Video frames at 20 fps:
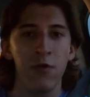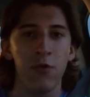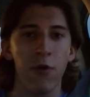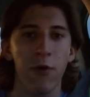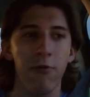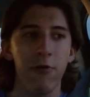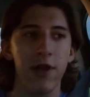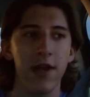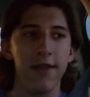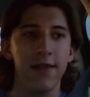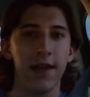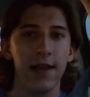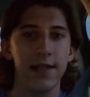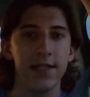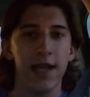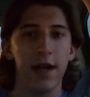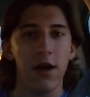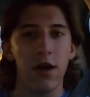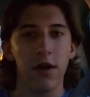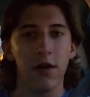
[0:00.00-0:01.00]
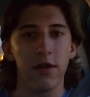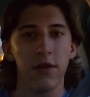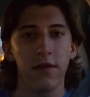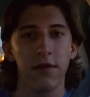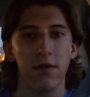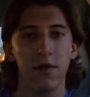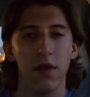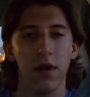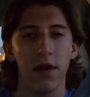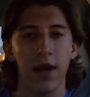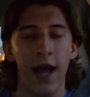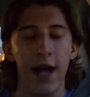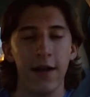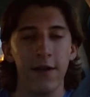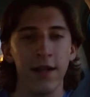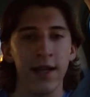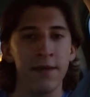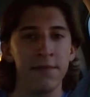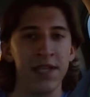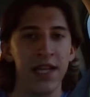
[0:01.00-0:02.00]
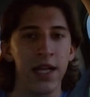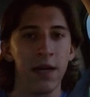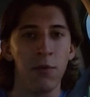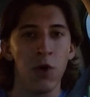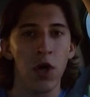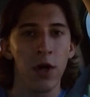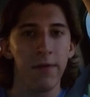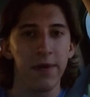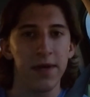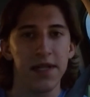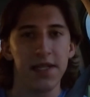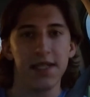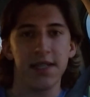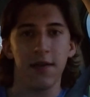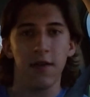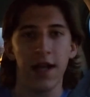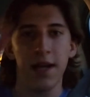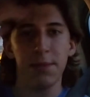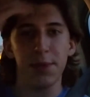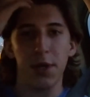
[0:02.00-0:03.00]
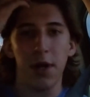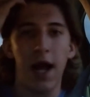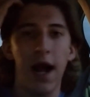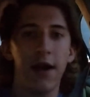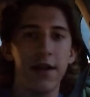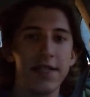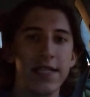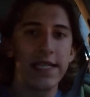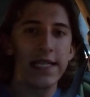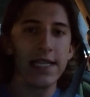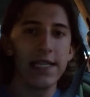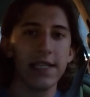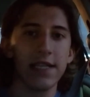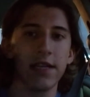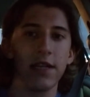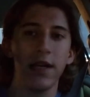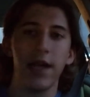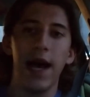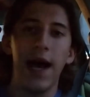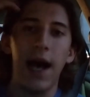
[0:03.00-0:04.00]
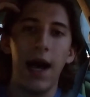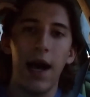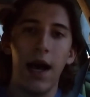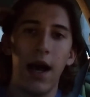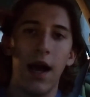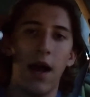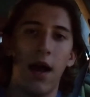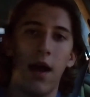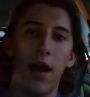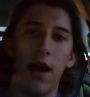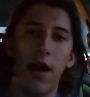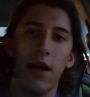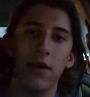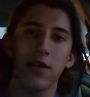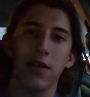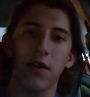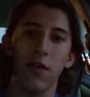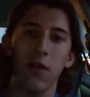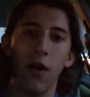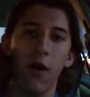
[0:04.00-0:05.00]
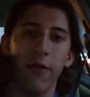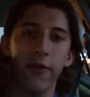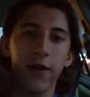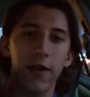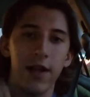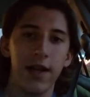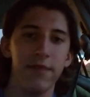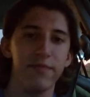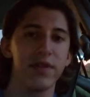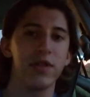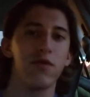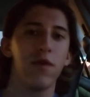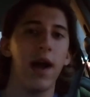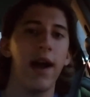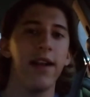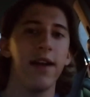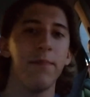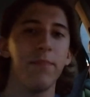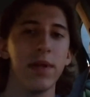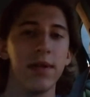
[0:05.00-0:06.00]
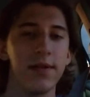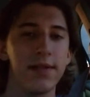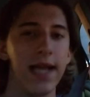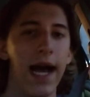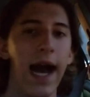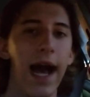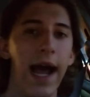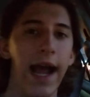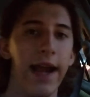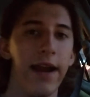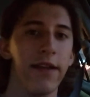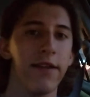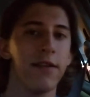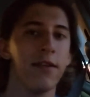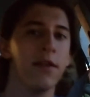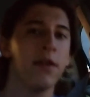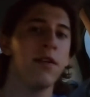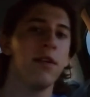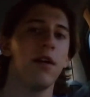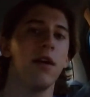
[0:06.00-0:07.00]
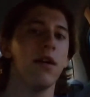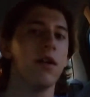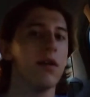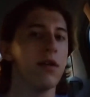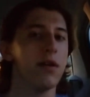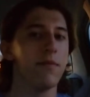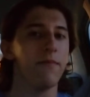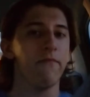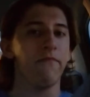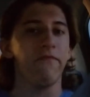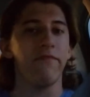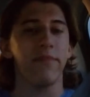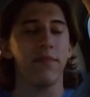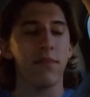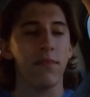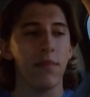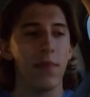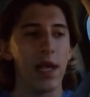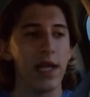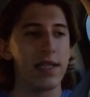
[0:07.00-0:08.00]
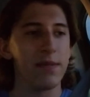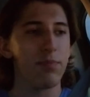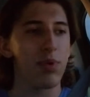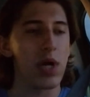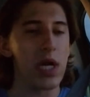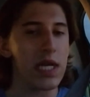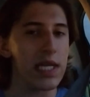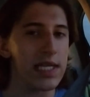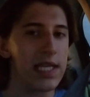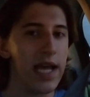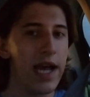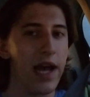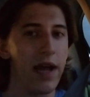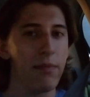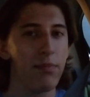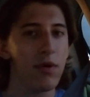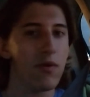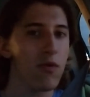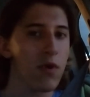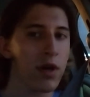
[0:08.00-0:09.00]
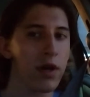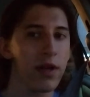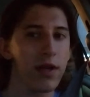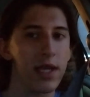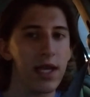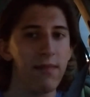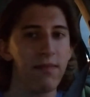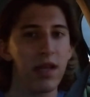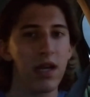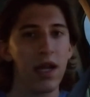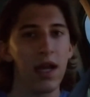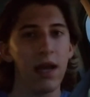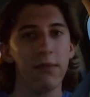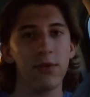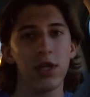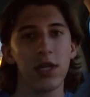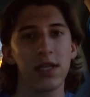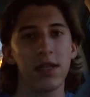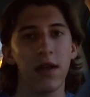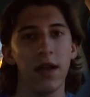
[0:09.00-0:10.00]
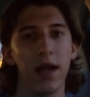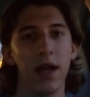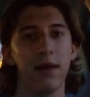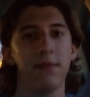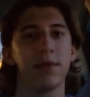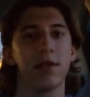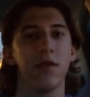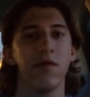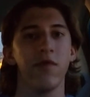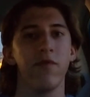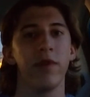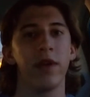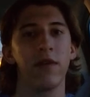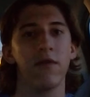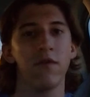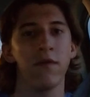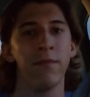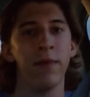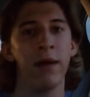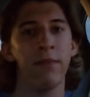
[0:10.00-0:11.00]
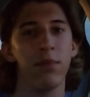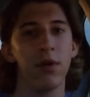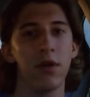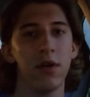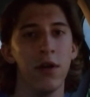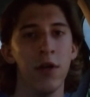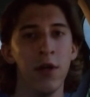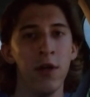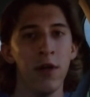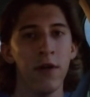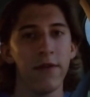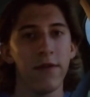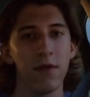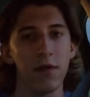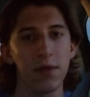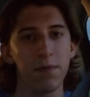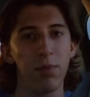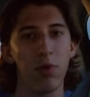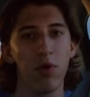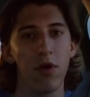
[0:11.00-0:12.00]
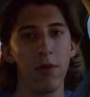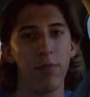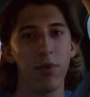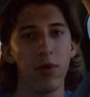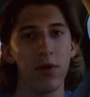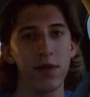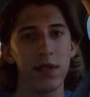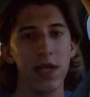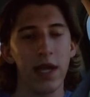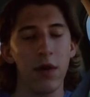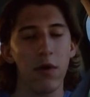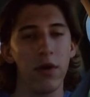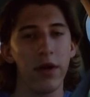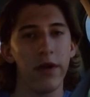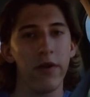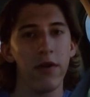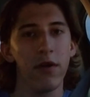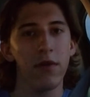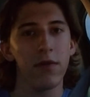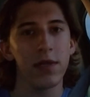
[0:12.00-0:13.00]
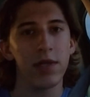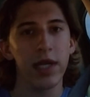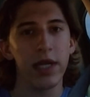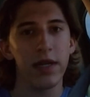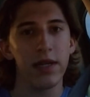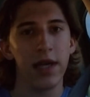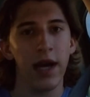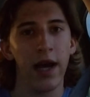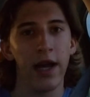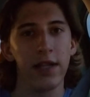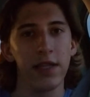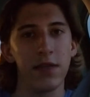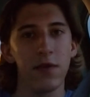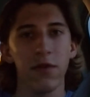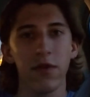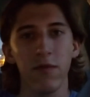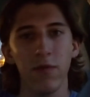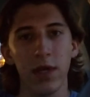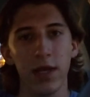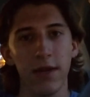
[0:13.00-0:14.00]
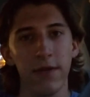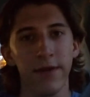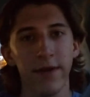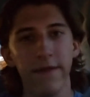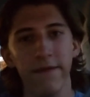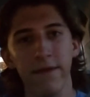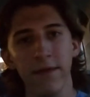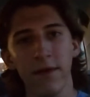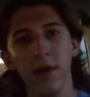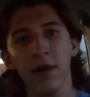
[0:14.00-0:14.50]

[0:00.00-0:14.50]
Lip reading: where we eat things that are not clams anymore because clams are out of season. Ha ha. All the clams dried up and died. It's pretty sad, but we're going to keep the name Just Clams so that we can remember those poor sacred heroes that died so that we could live.